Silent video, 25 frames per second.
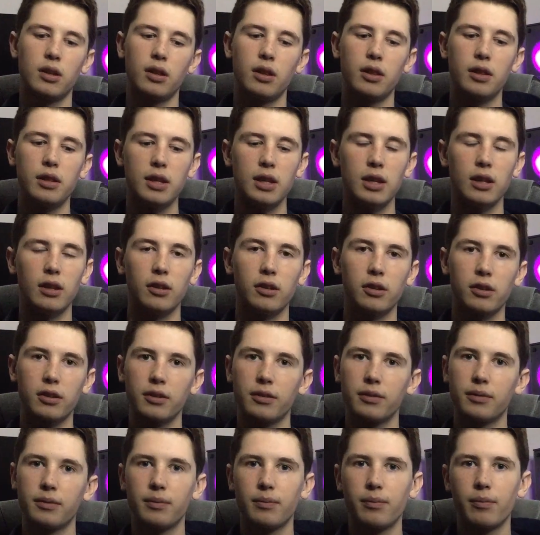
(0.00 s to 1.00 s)
these,
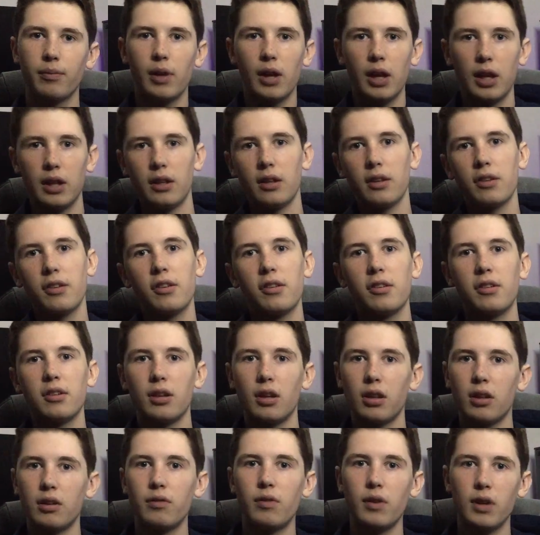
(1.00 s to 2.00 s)
and this is
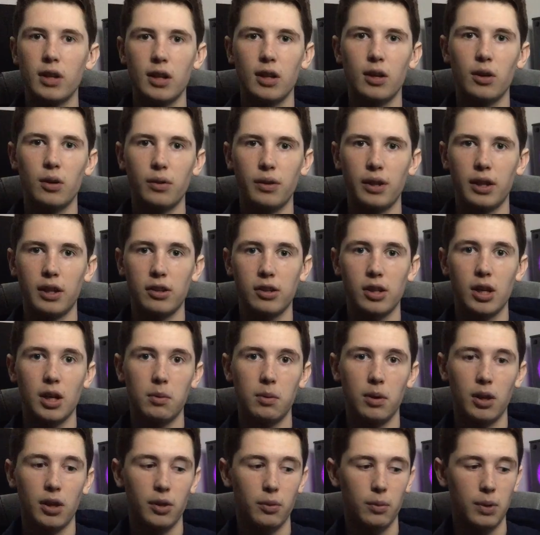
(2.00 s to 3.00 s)
another video that's coming
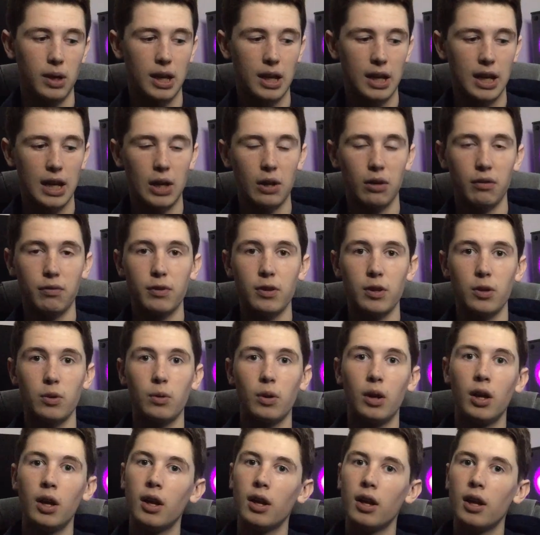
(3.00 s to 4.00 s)
on the way. Now, if you
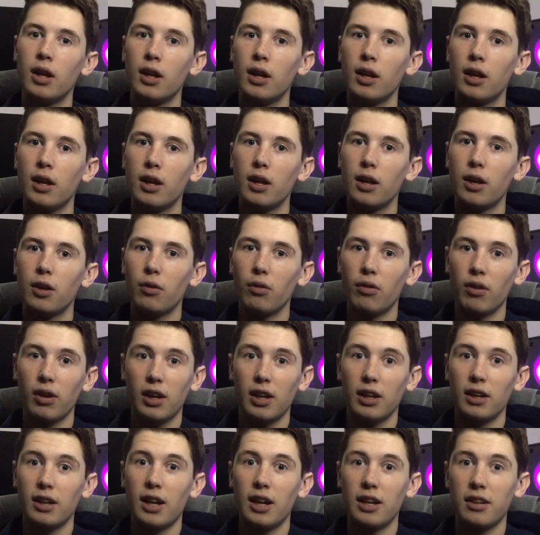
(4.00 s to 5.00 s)

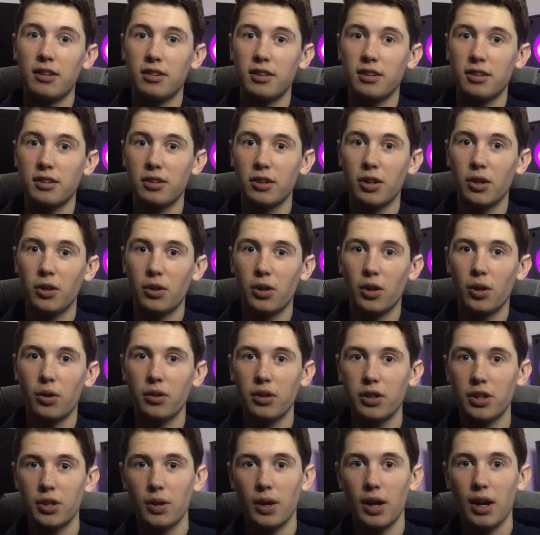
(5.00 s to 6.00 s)
recognize this logo,
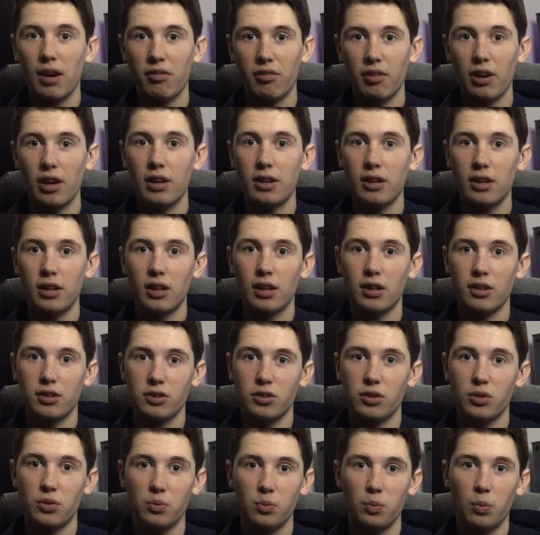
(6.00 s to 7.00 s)
then you have an idea as
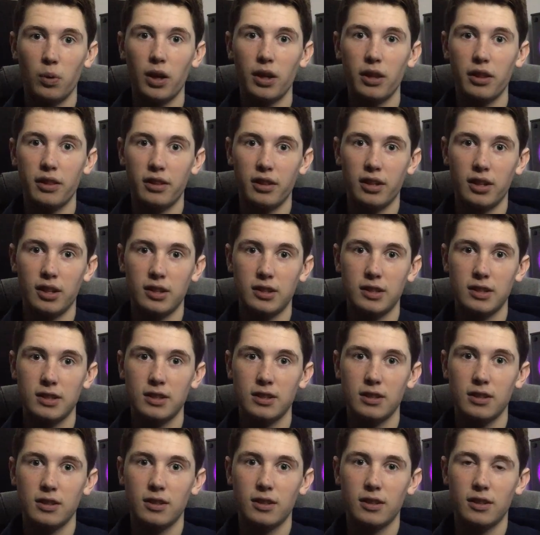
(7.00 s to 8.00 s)
to what this
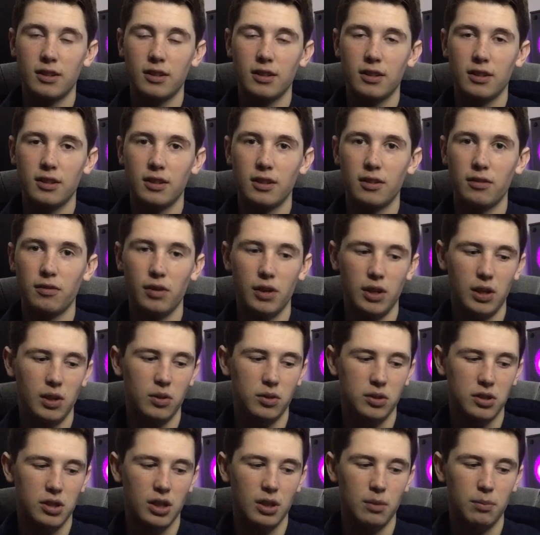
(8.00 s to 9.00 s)
video is
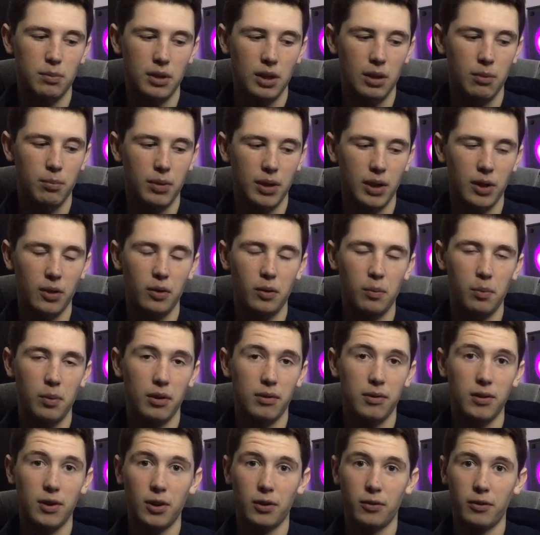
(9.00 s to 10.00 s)
going to be about. But if
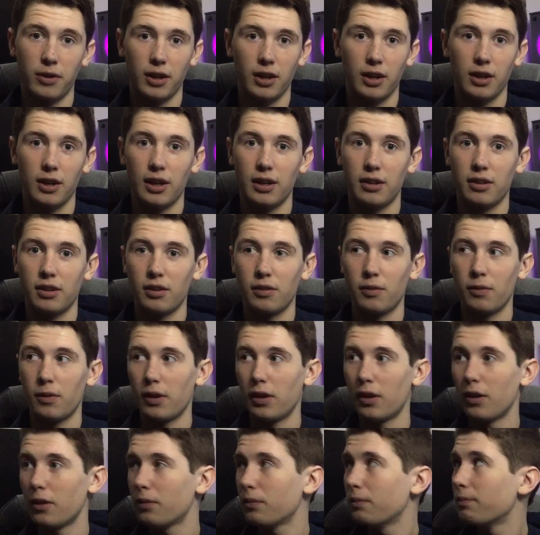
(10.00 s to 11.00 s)
you don't recognize this
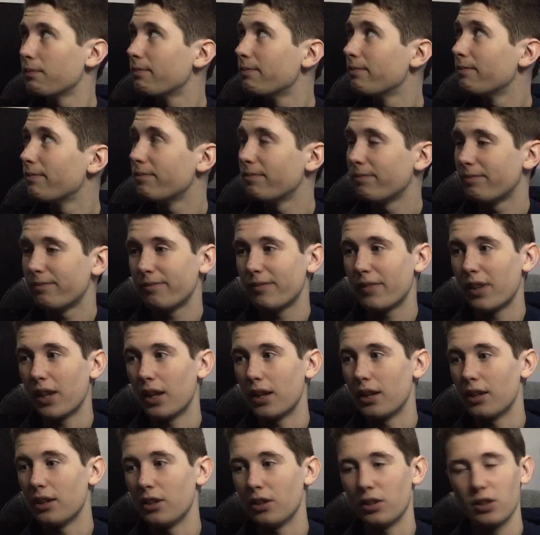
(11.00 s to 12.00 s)
video,
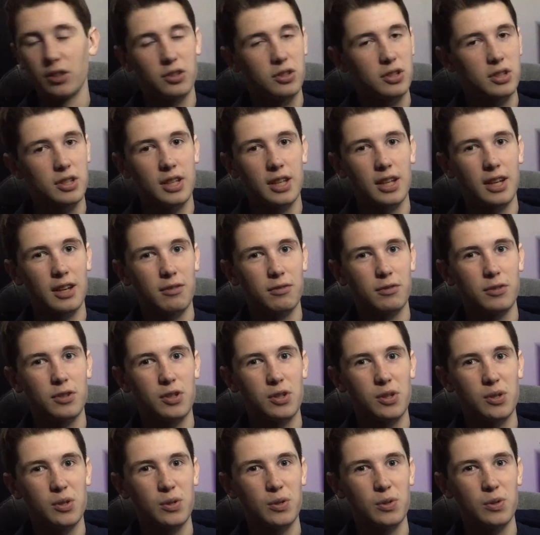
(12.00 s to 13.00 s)
then you'll just have to
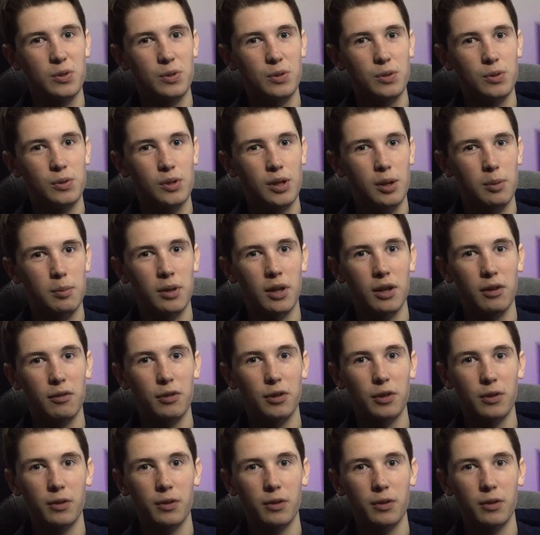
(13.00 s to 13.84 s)
come along for the